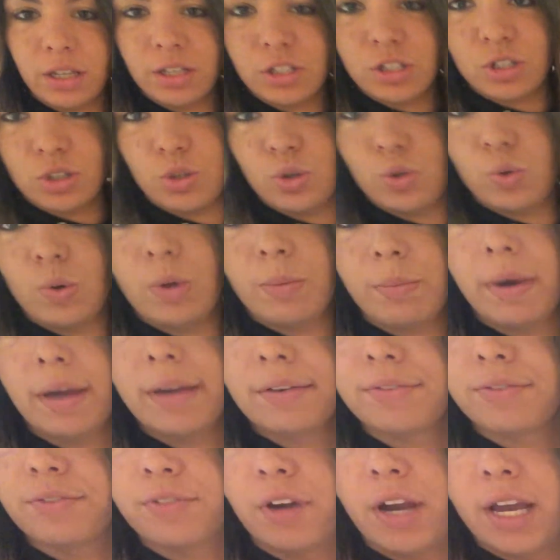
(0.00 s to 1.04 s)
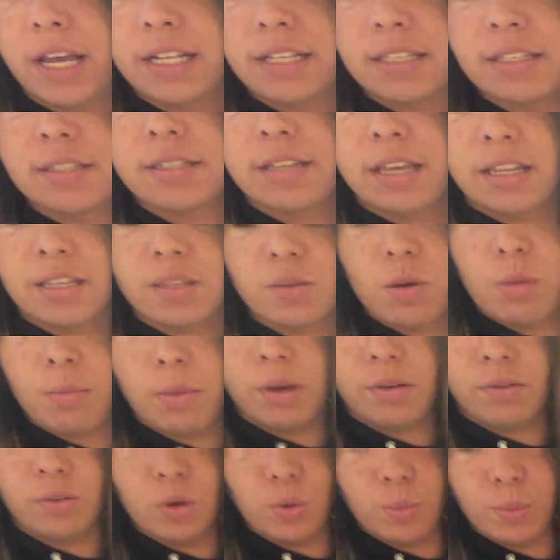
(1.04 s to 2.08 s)
to my friends, hence why
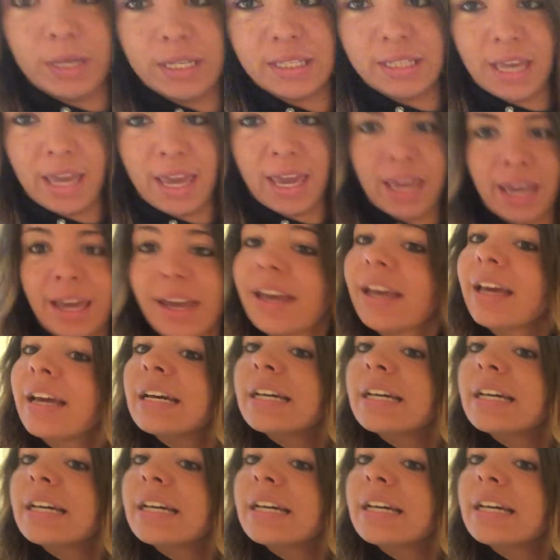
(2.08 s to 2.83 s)
my room is a